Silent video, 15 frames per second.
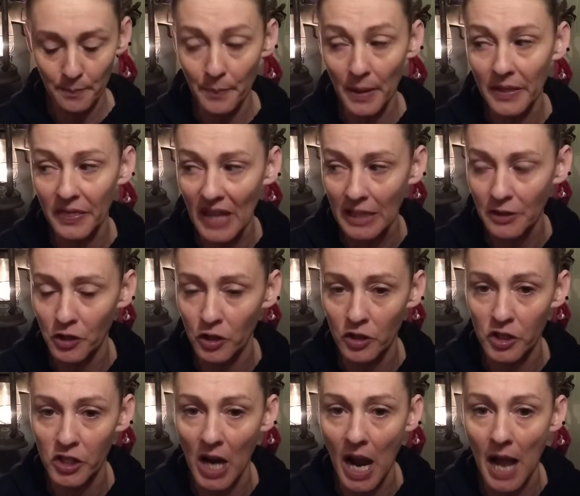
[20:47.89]
But that's your
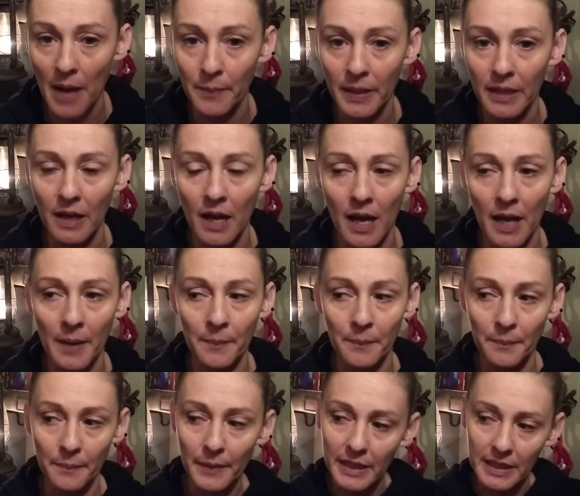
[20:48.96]
job,
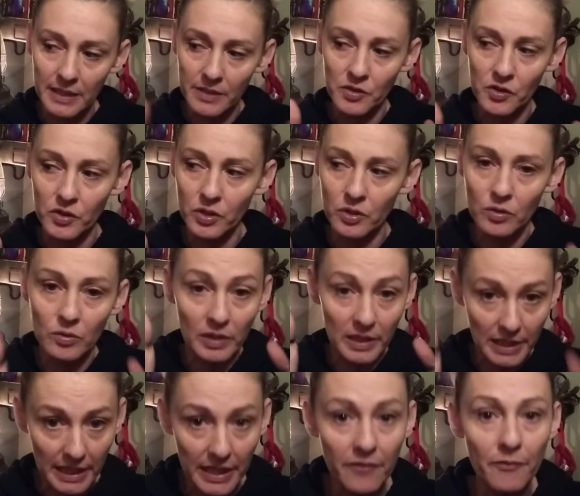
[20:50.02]
is to
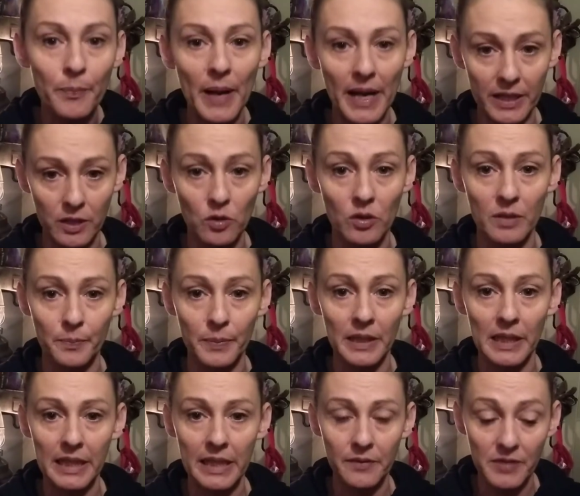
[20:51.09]
live by your
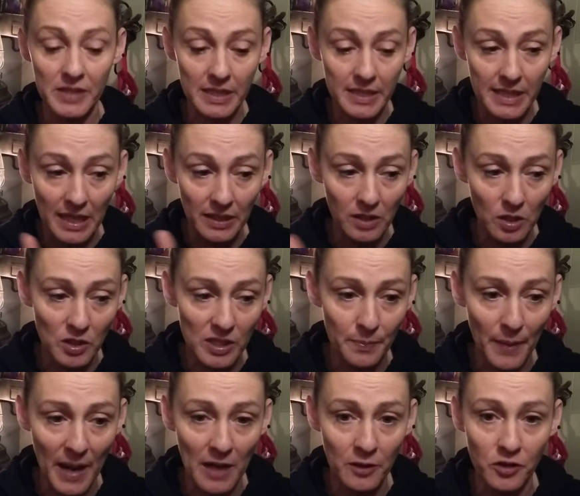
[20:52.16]
beliefs, set those
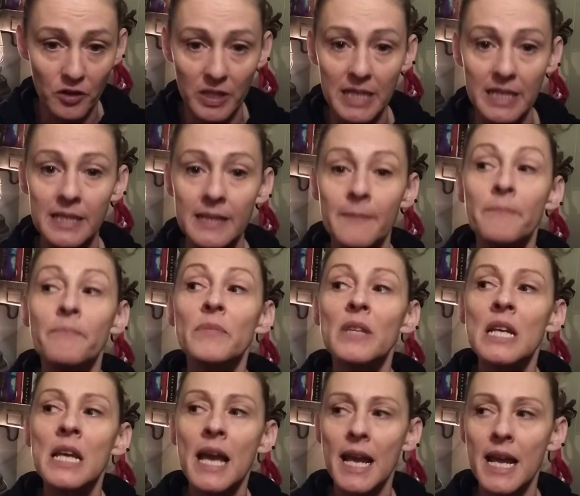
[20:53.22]
boundaries,
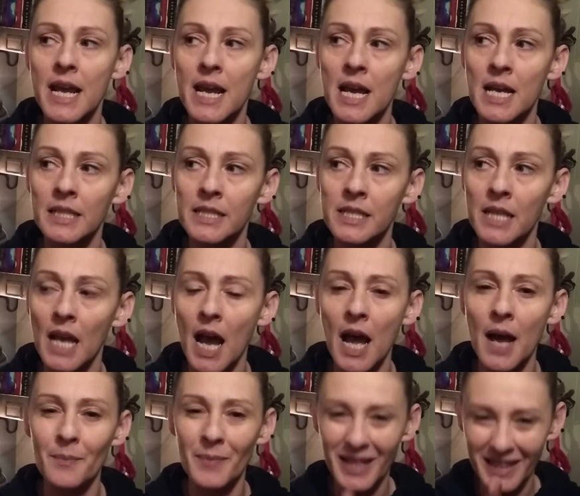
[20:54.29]
and
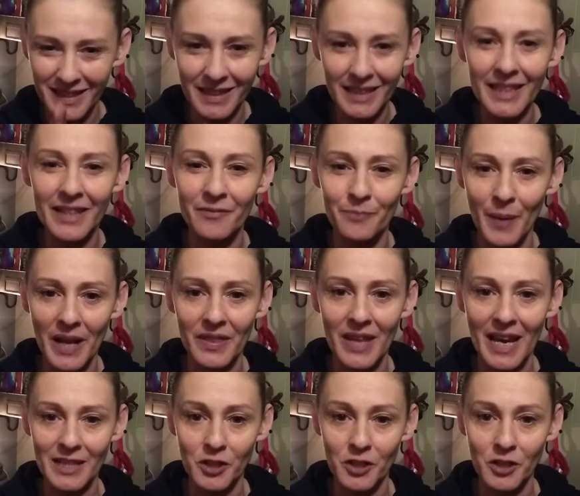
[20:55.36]
live by that